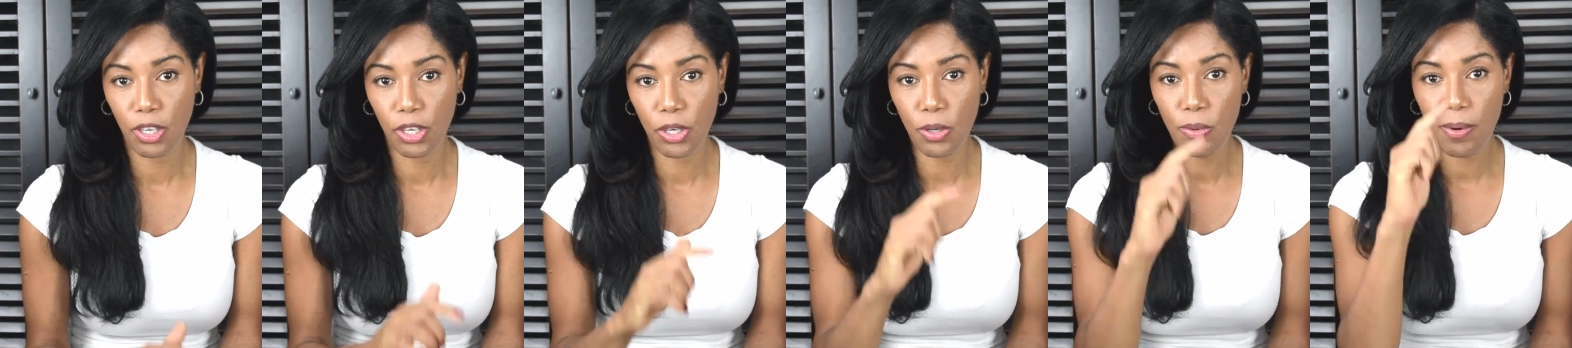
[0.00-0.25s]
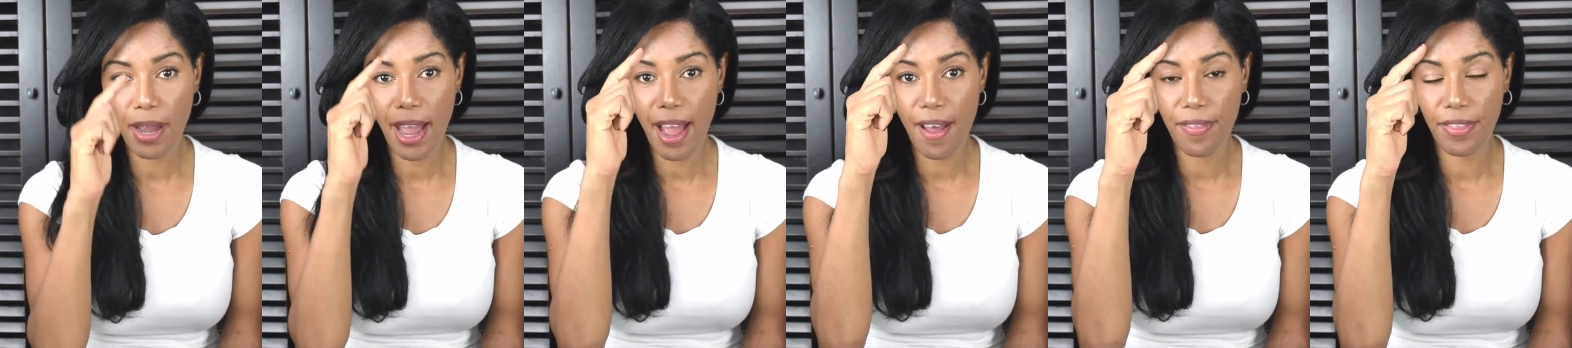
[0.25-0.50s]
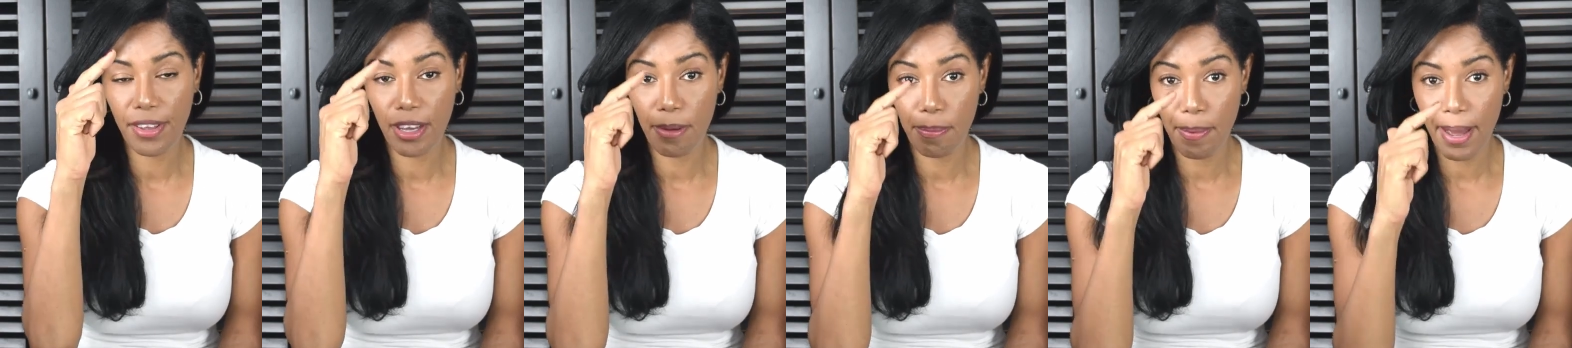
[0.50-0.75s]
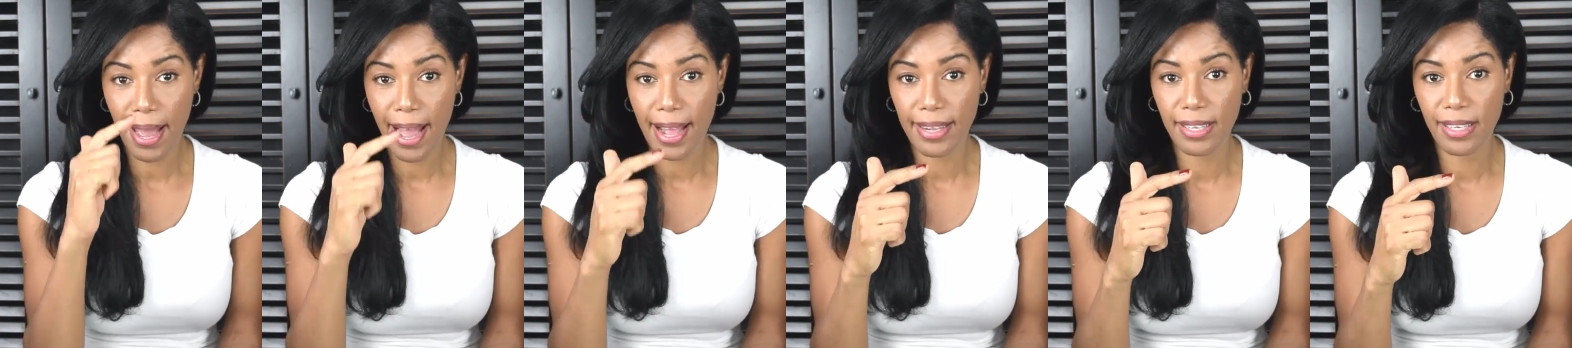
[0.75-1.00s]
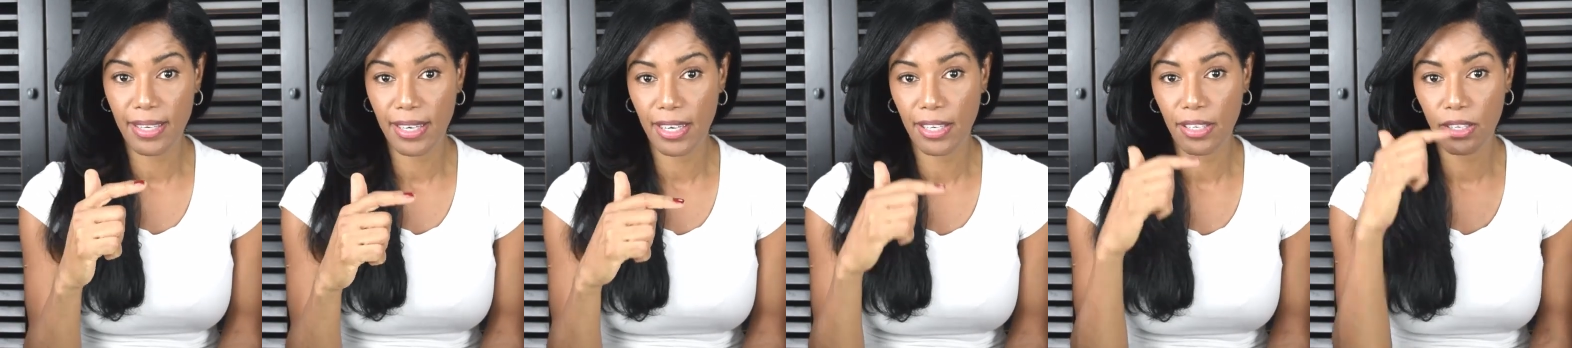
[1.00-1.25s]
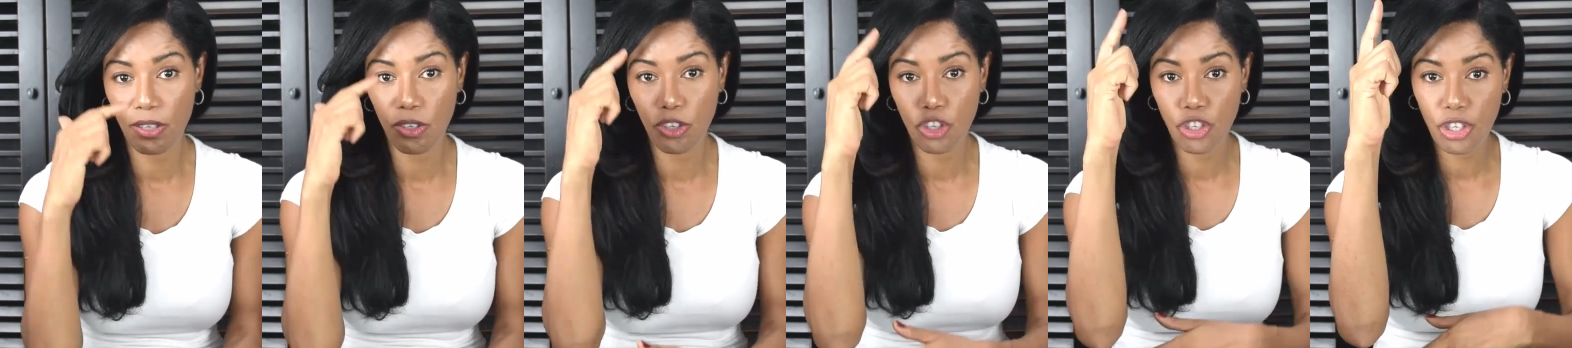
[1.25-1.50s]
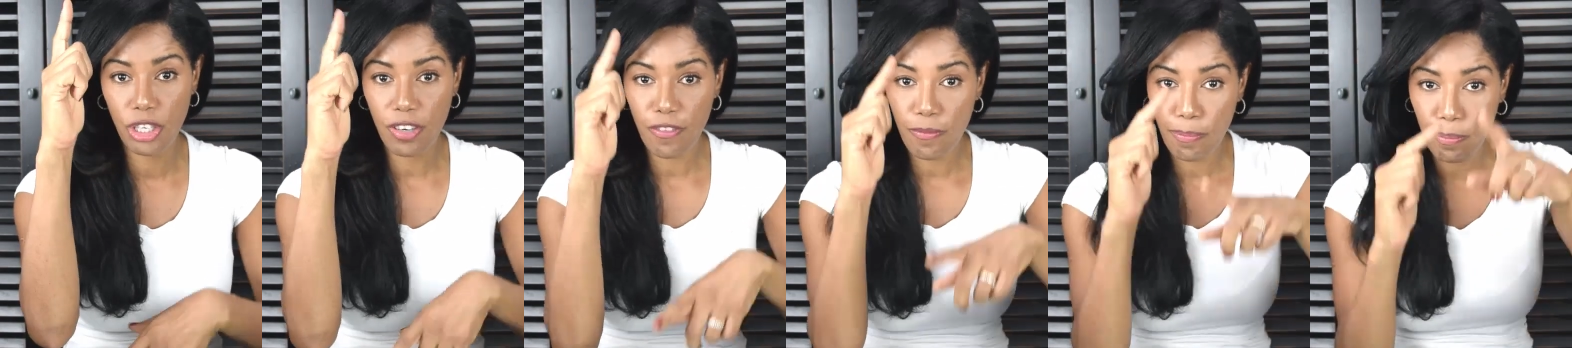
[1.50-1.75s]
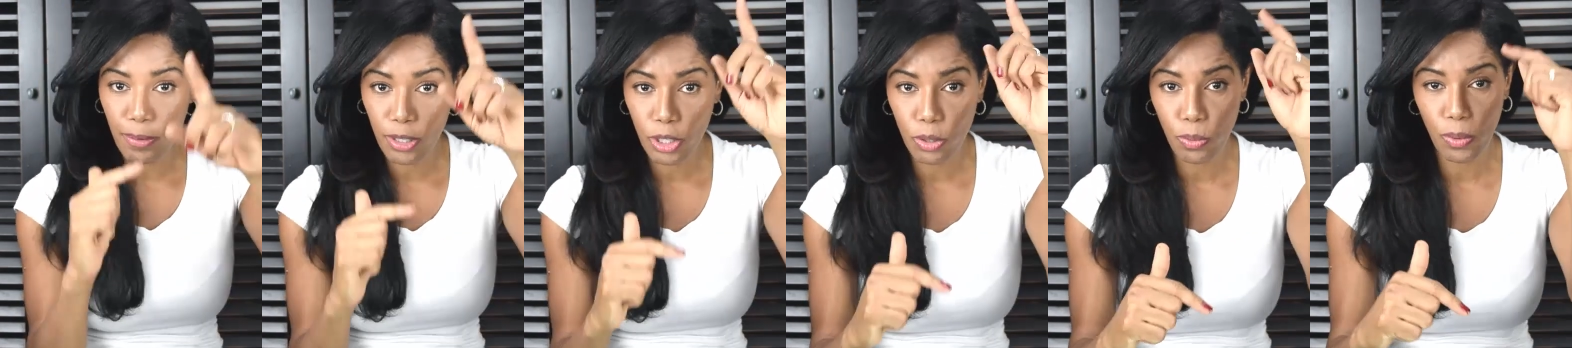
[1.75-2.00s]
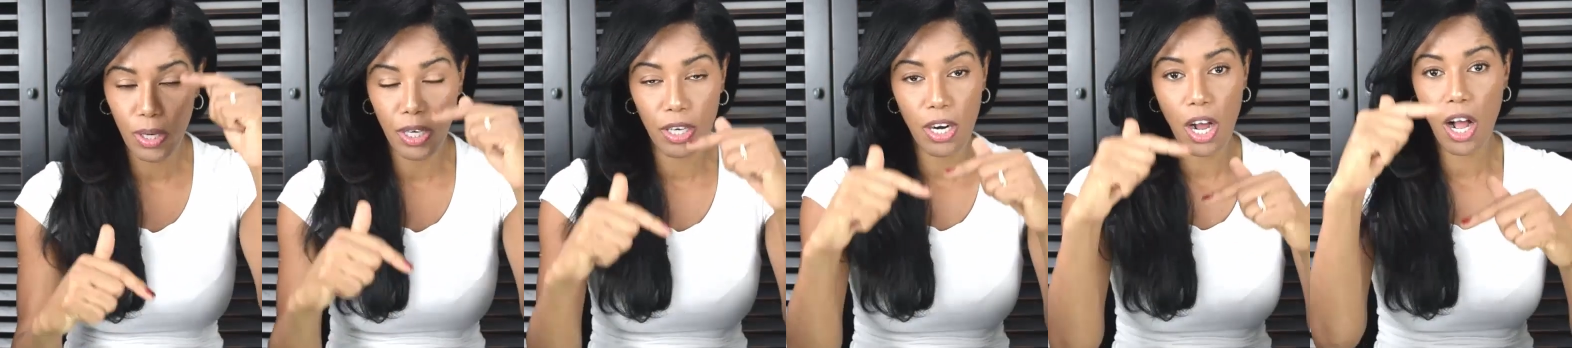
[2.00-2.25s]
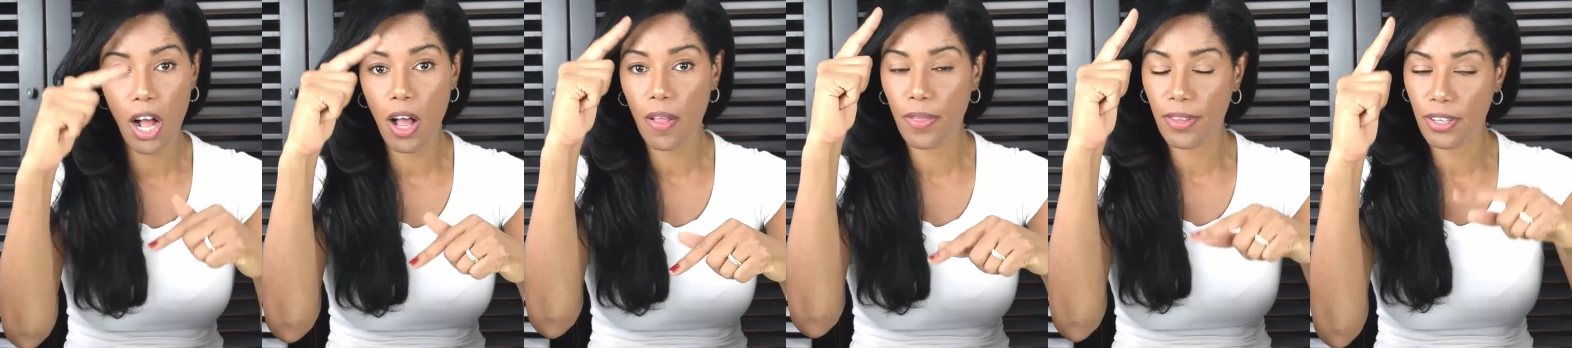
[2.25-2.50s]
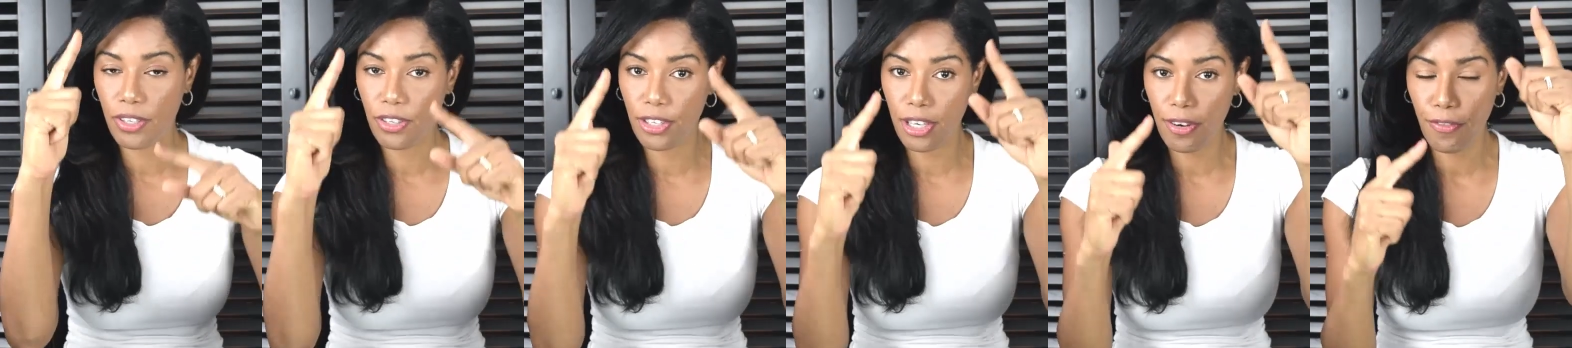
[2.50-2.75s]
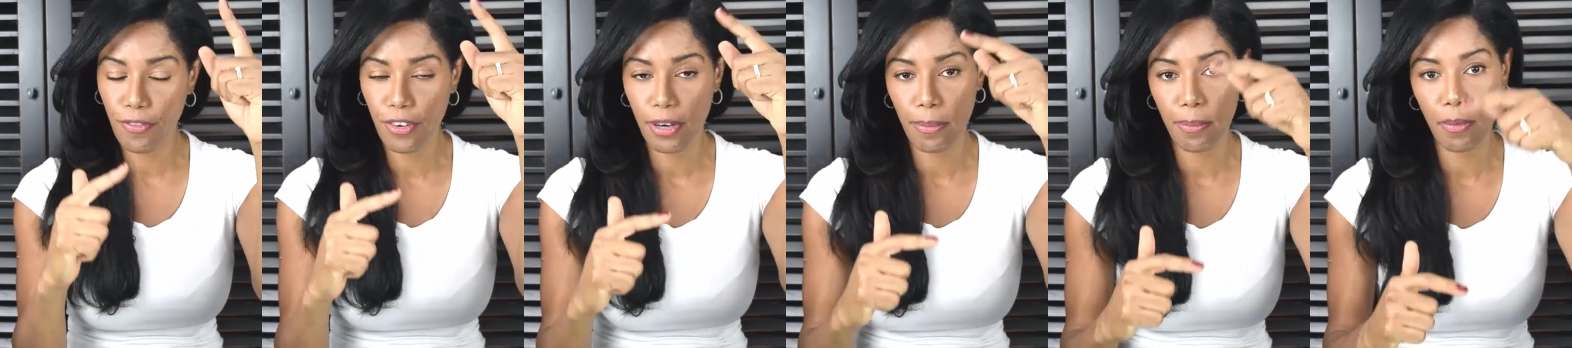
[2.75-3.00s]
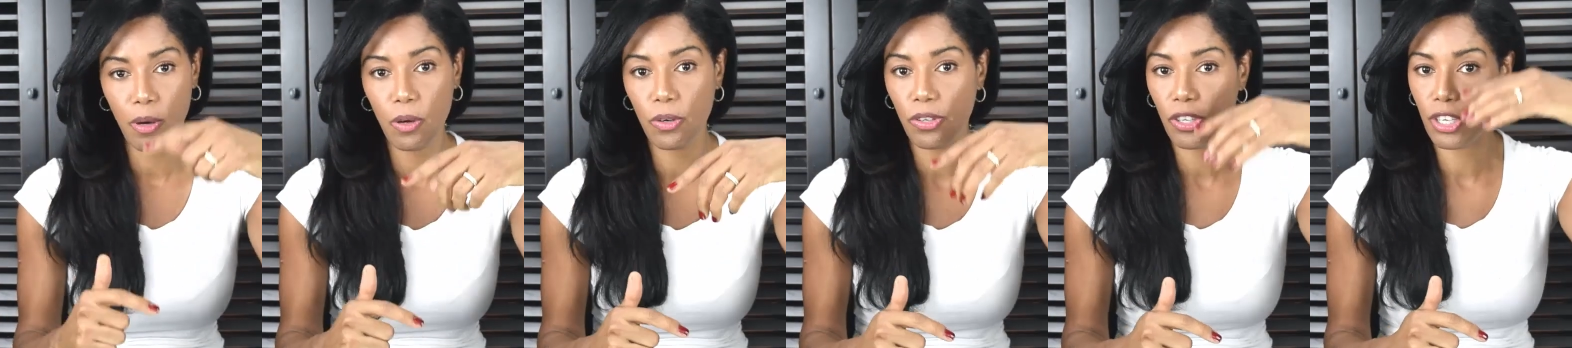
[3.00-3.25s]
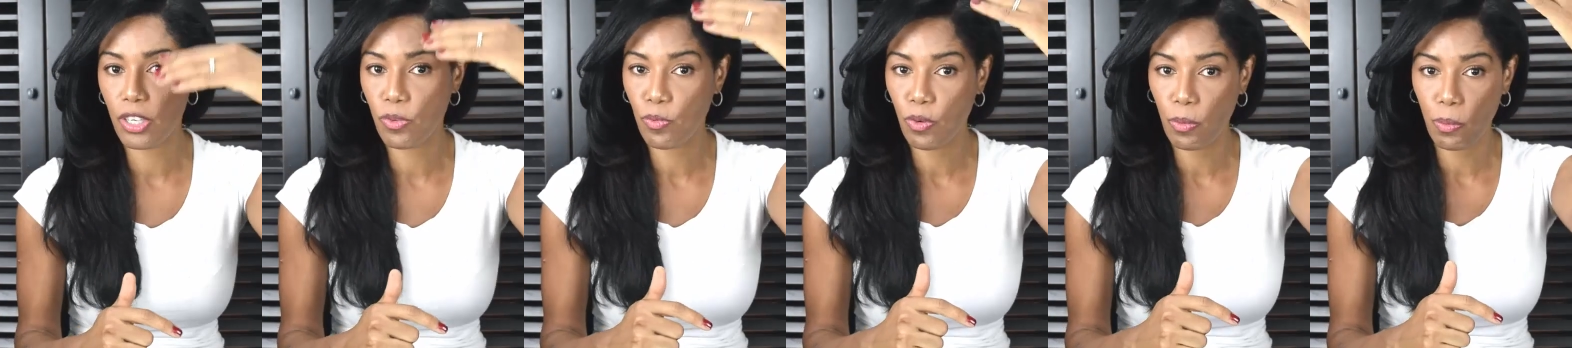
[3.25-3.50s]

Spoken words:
and you have the capacity to shift between all these different emotions,